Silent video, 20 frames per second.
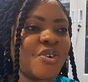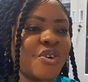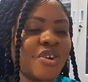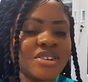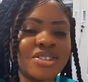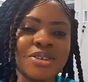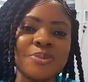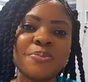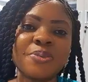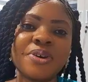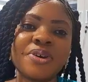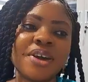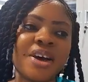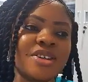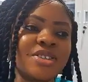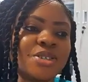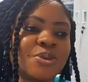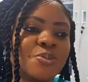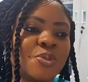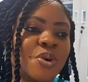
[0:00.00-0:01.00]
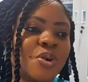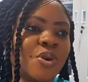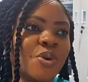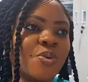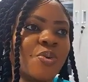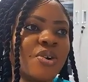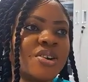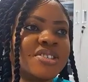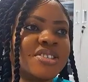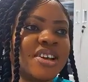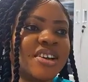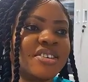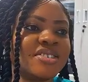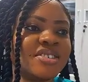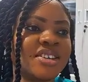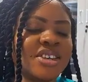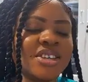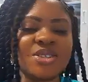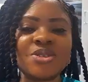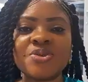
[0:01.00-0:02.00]
gossiping and tomorrow once there
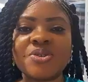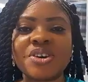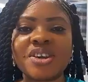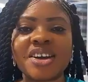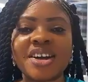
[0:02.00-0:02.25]
is a little